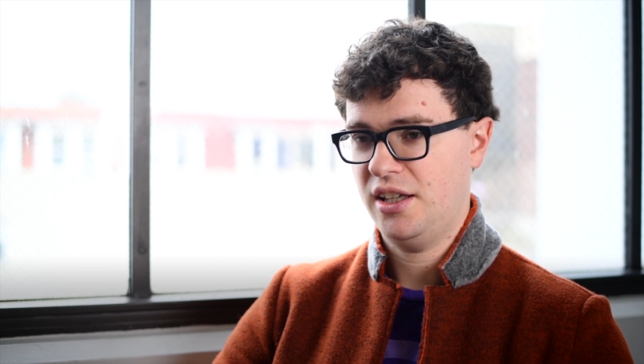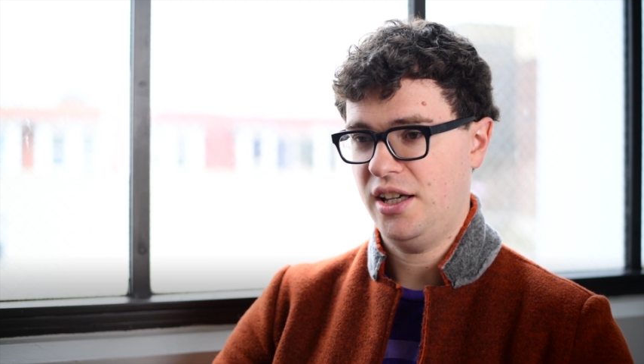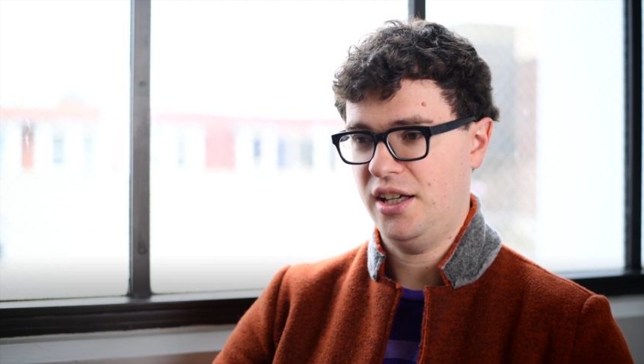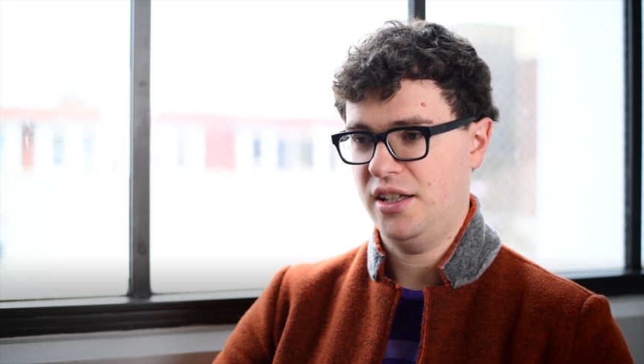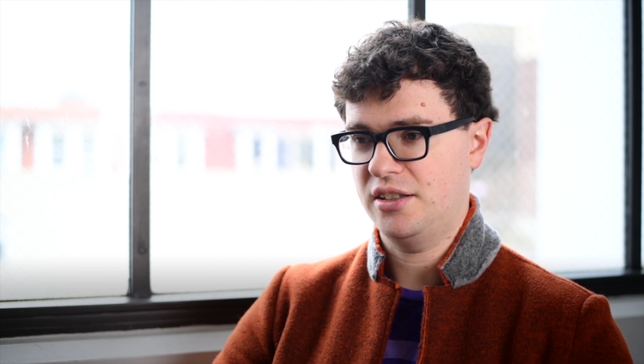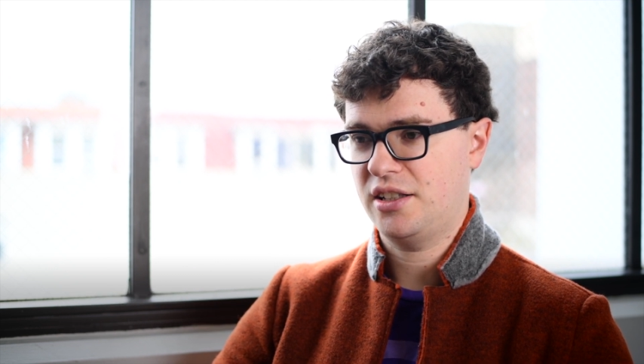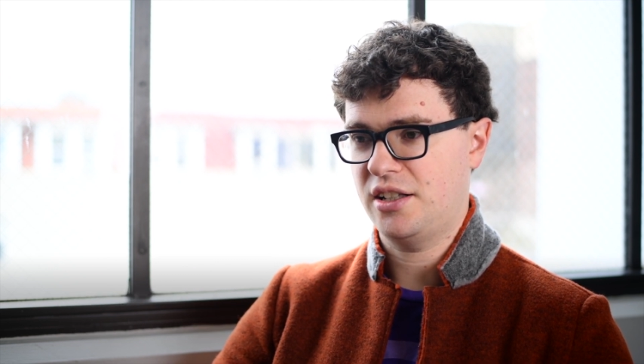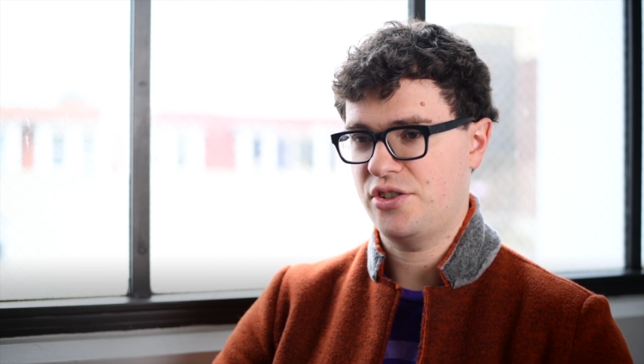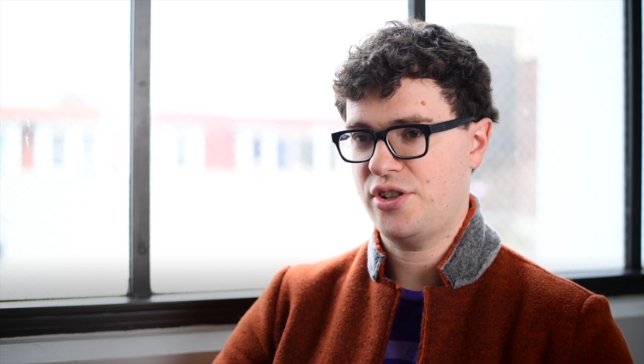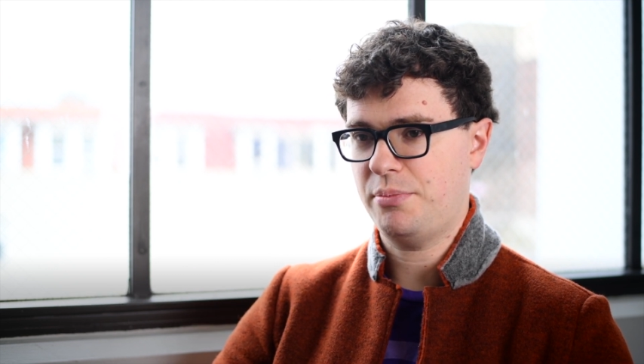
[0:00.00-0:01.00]
to kind
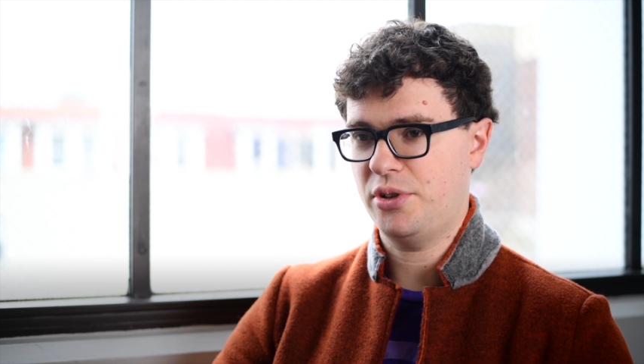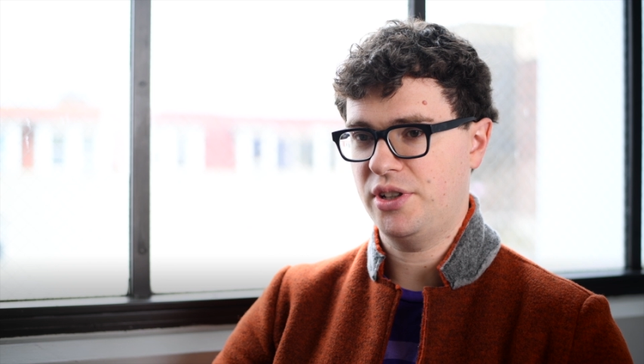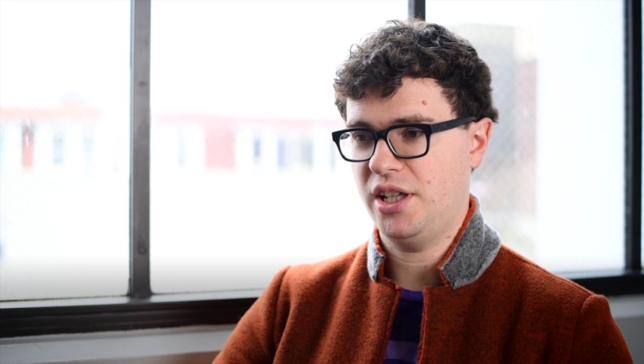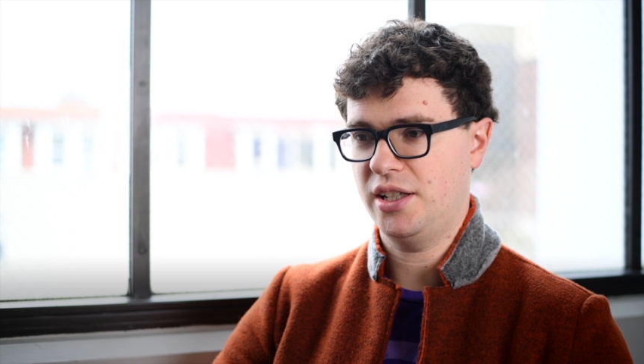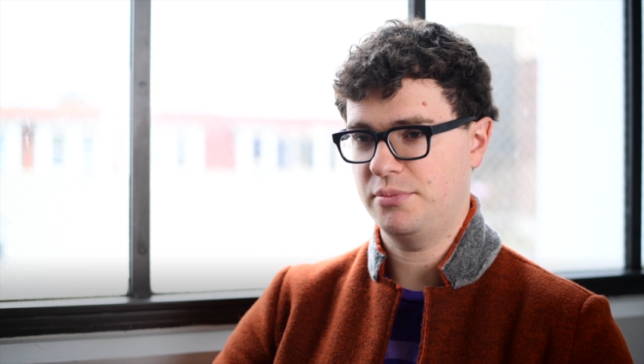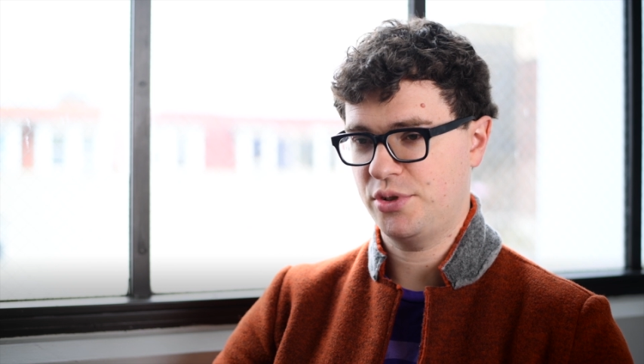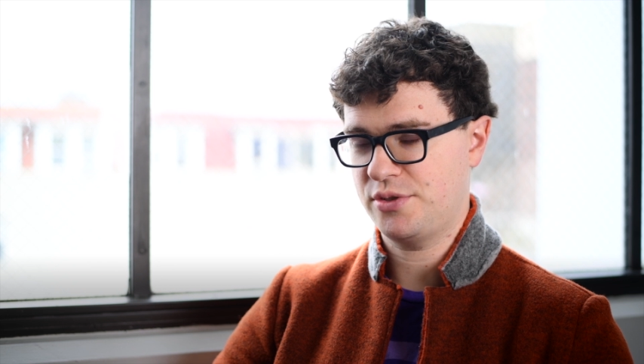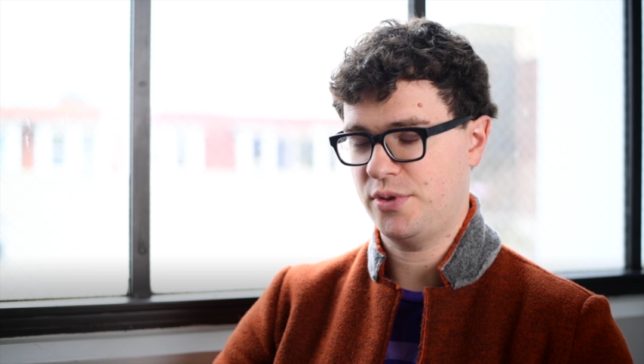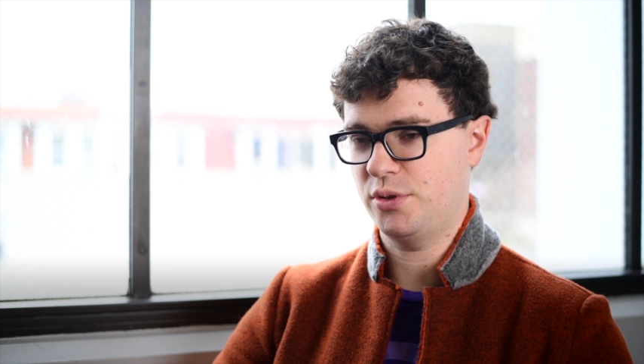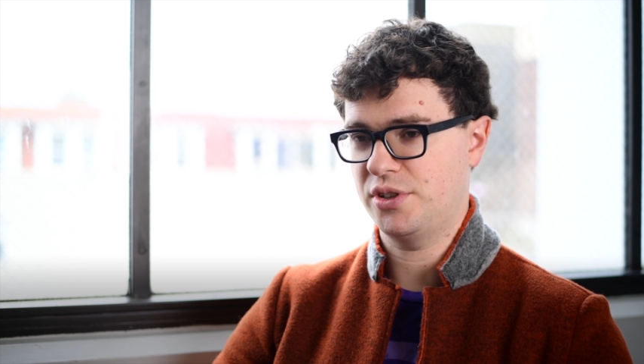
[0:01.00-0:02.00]
of shepherd and push
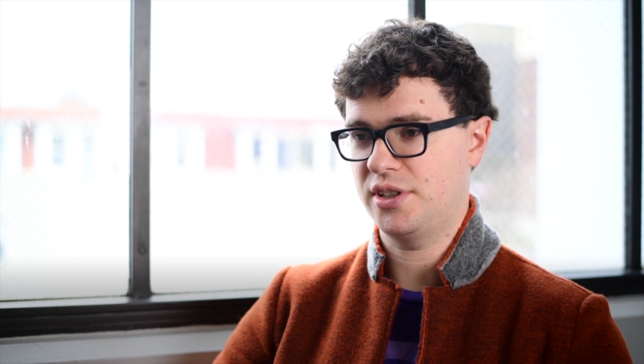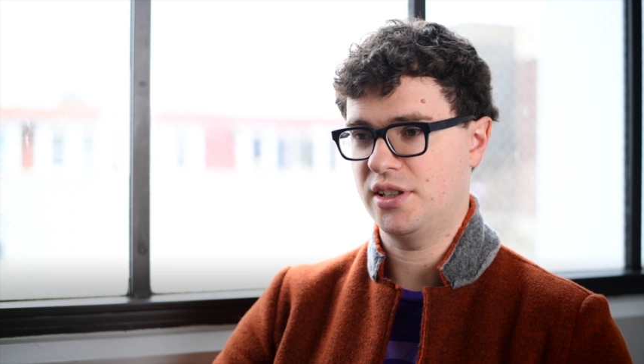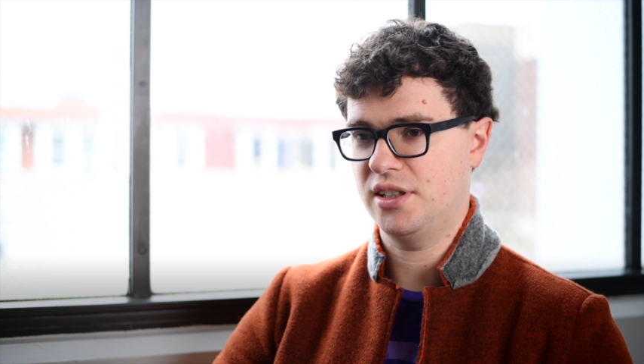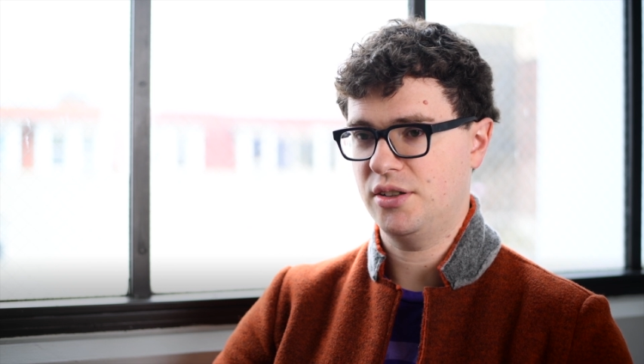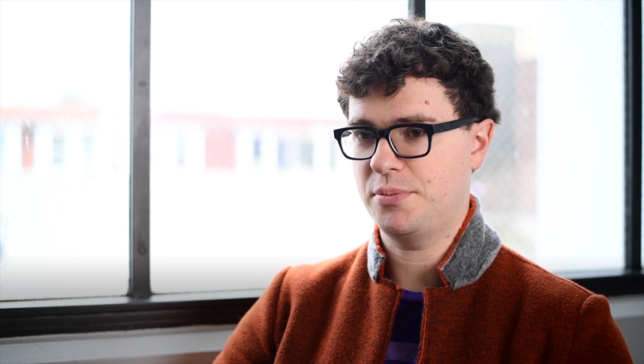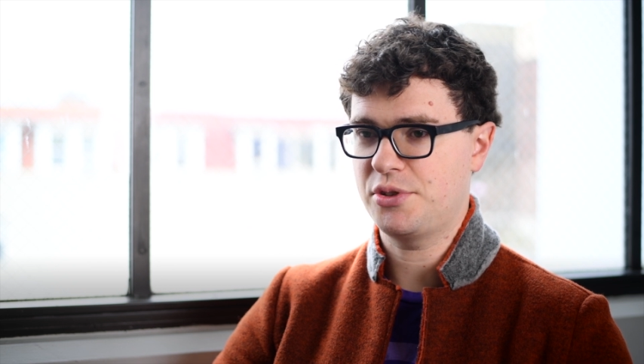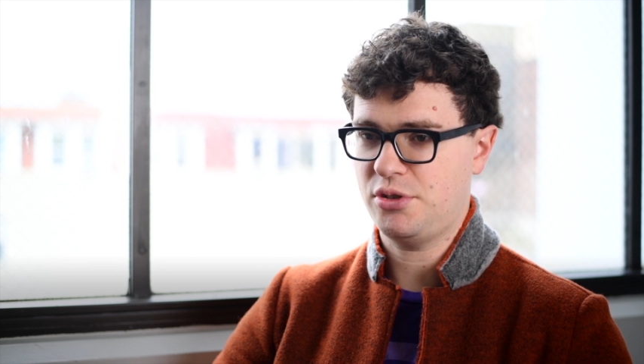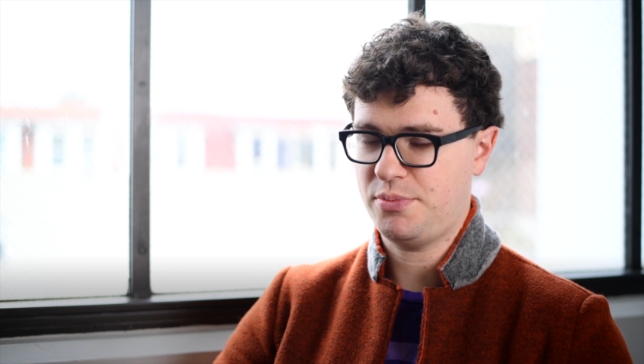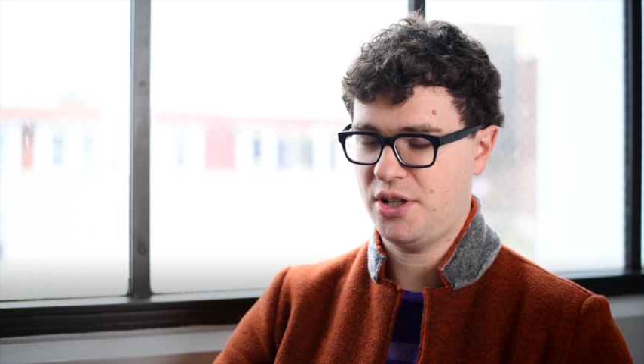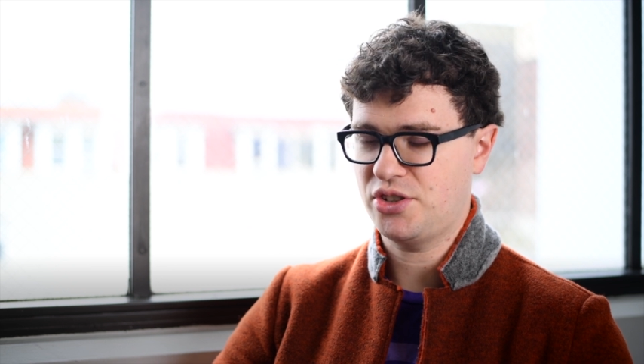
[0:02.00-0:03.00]
forward the open
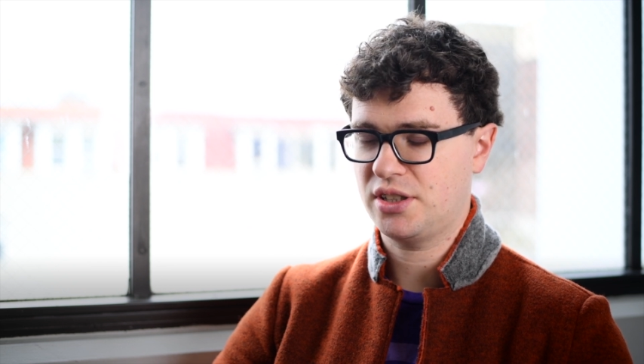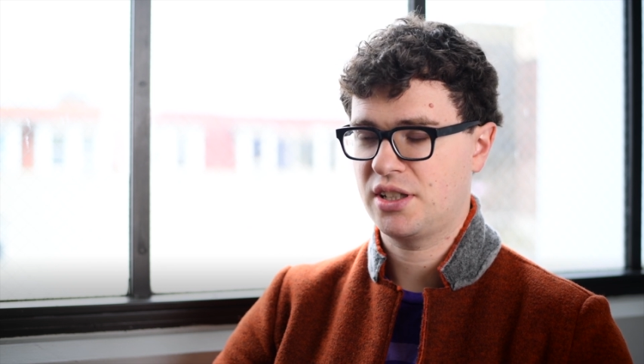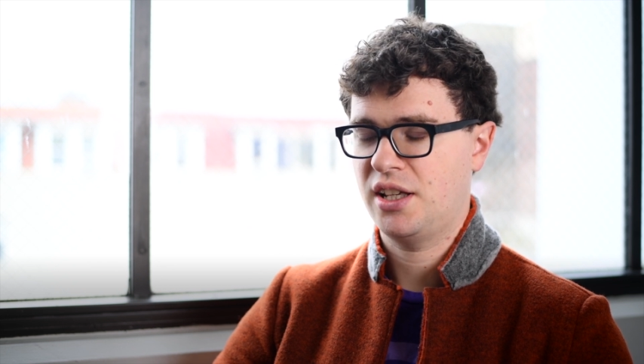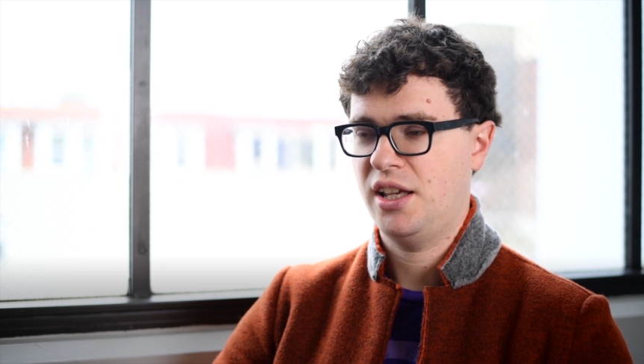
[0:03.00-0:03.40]
source project.